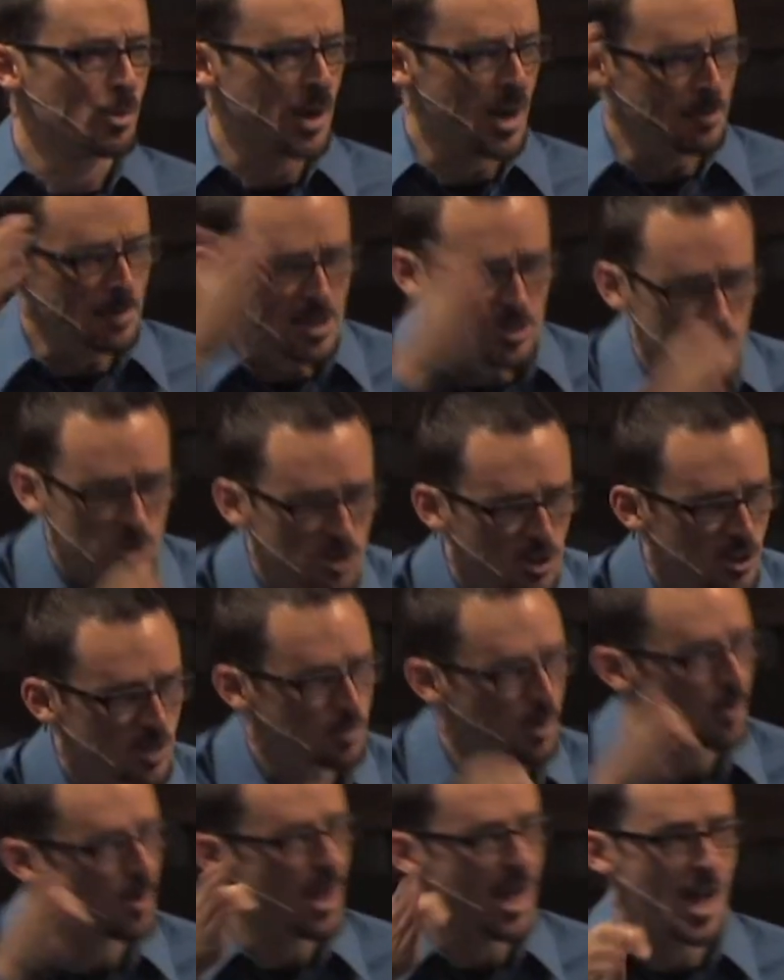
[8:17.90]
but I'm not
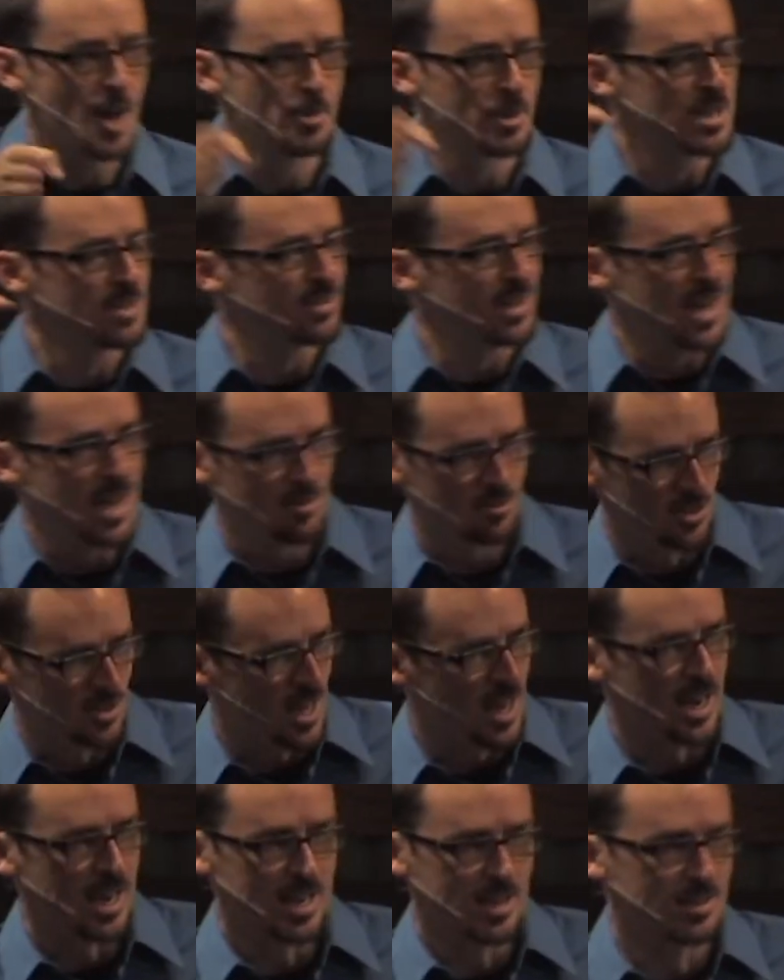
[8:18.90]
certain what will happen even after
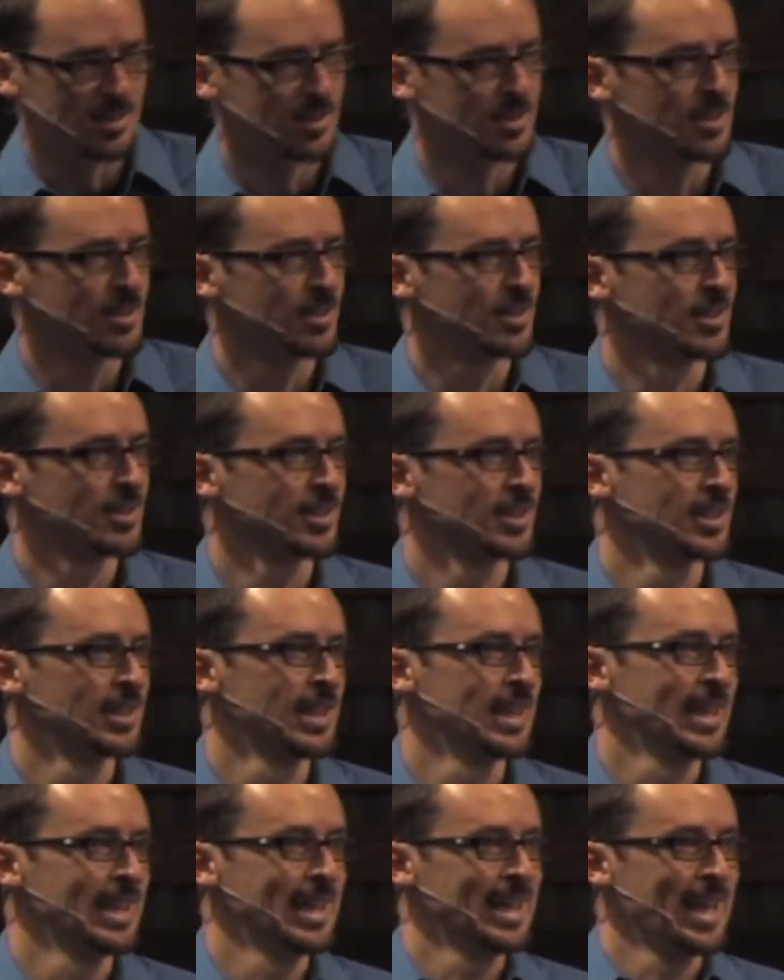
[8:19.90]
that end.
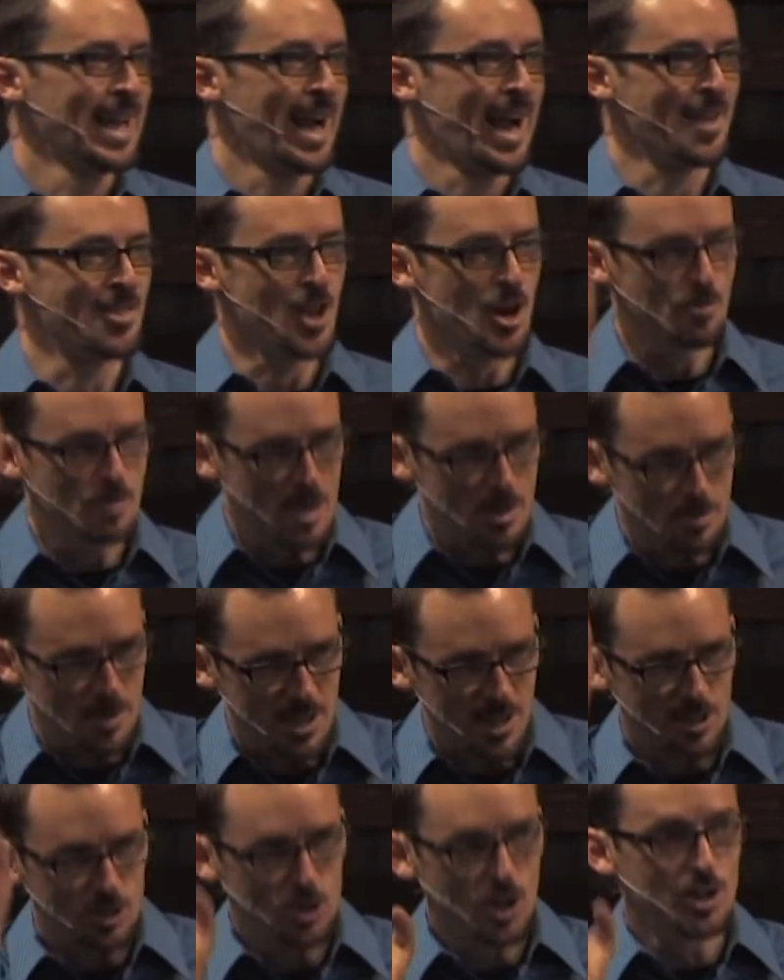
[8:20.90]
And there may
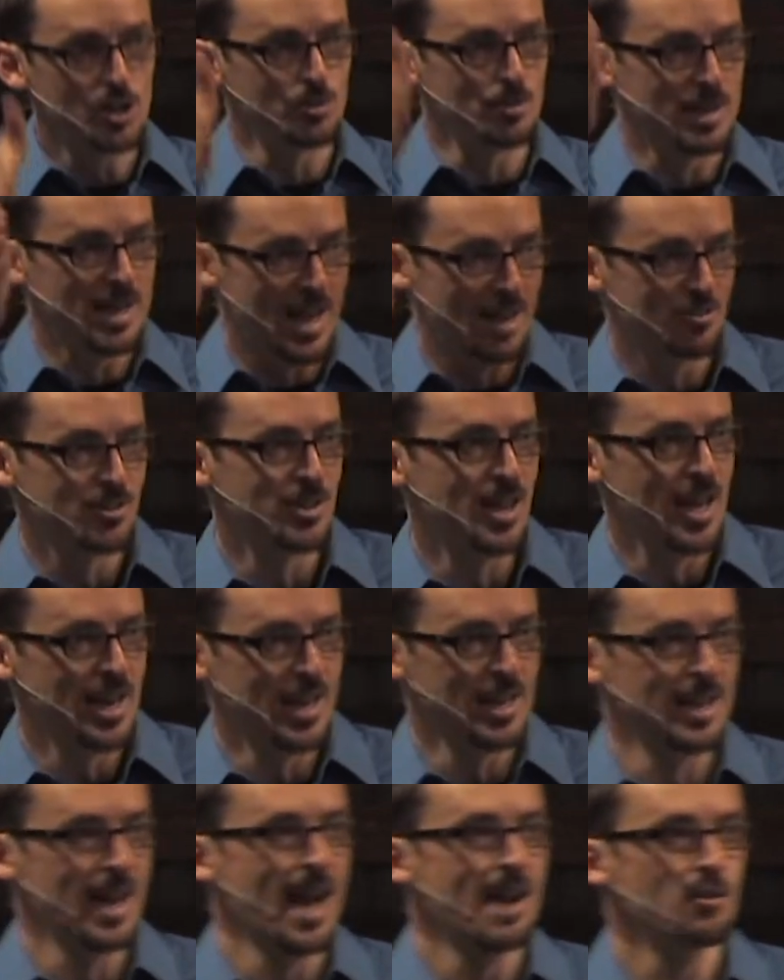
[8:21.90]
be a judgment after
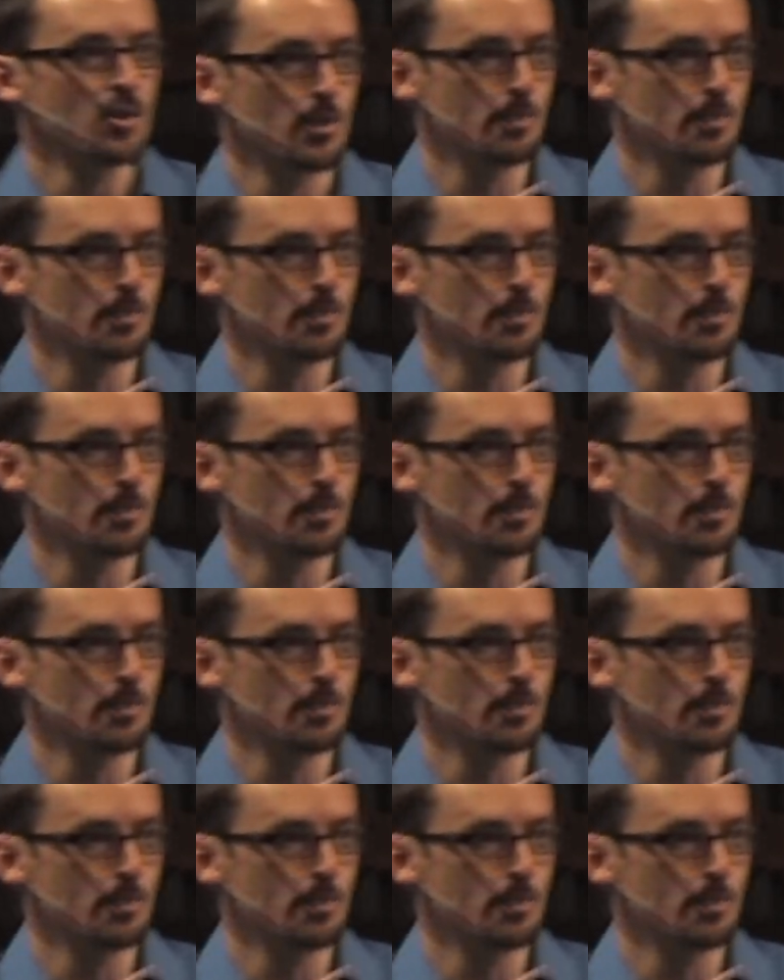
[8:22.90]
that end. I